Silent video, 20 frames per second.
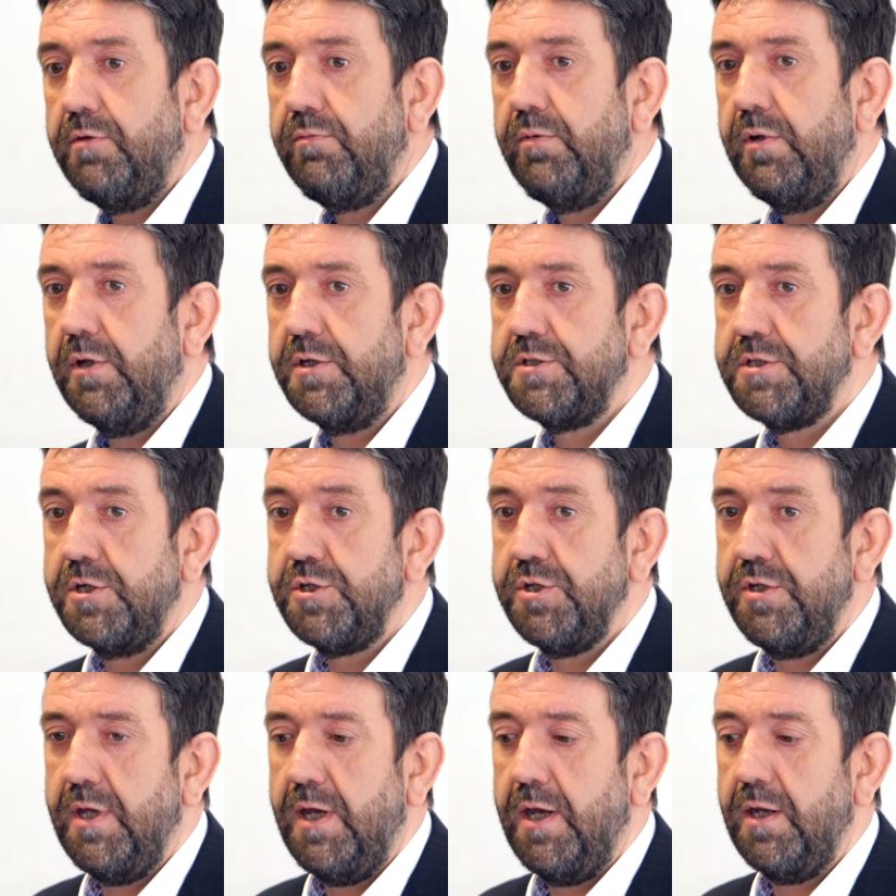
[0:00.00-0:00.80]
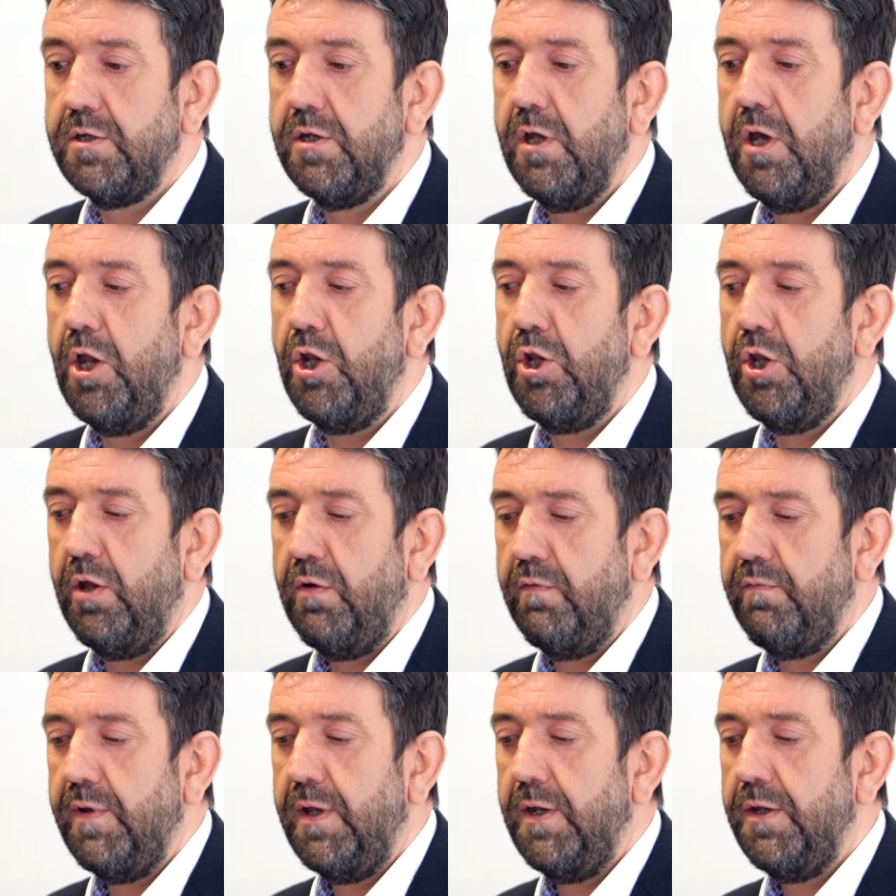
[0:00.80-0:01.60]
the realization it had a lot
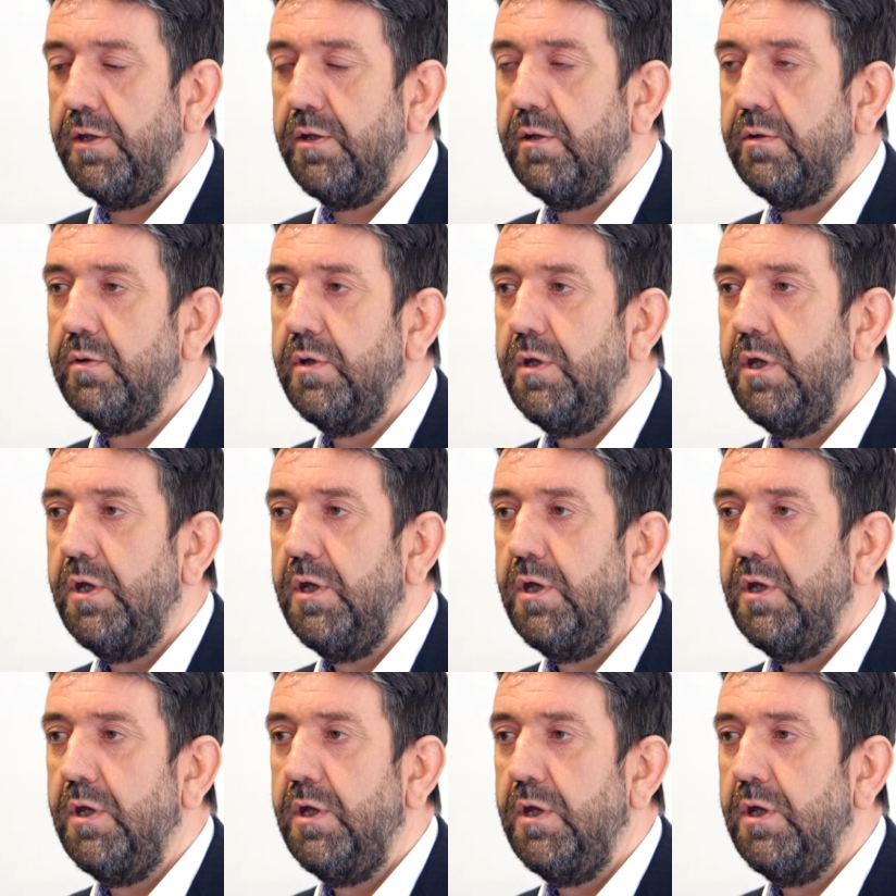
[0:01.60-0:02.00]
of value,